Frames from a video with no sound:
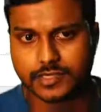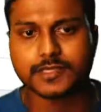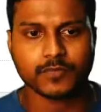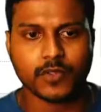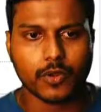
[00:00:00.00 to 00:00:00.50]

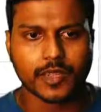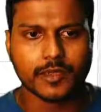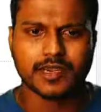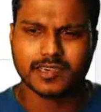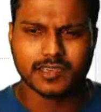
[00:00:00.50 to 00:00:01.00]
Okay, but
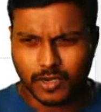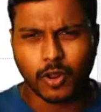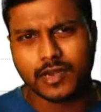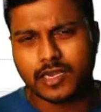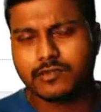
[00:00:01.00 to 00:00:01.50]
normally
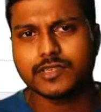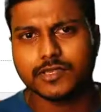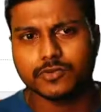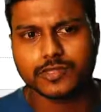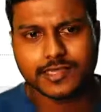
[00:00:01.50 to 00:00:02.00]
we use
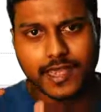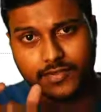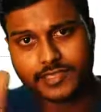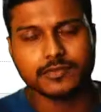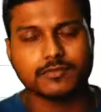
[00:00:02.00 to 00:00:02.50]
this
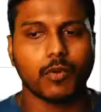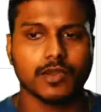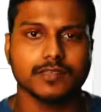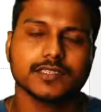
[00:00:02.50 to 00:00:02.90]
eviction policies.